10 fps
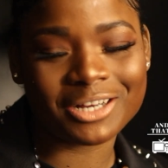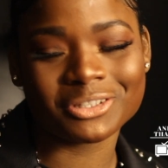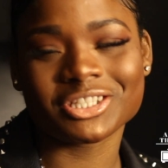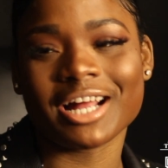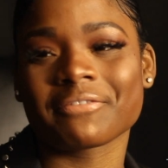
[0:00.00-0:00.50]
I
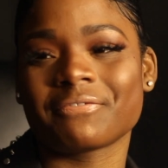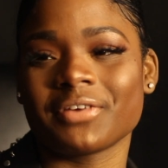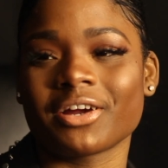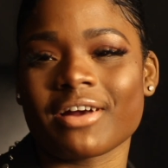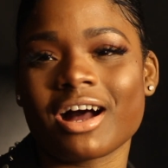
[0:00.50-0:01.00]
was trying to
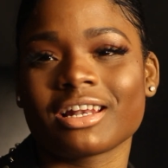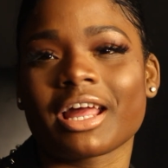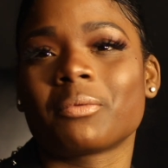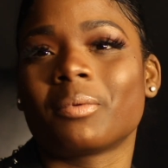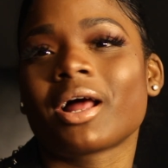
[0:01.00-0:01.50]
figure out
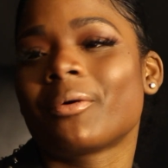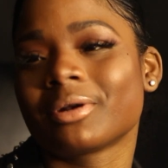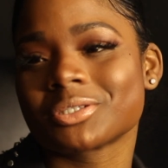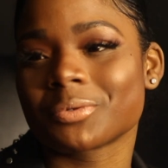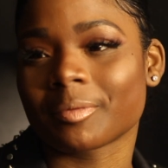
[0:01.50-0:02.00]
like what I want
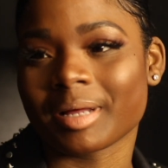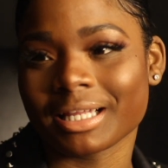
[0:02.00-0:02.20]
to do with my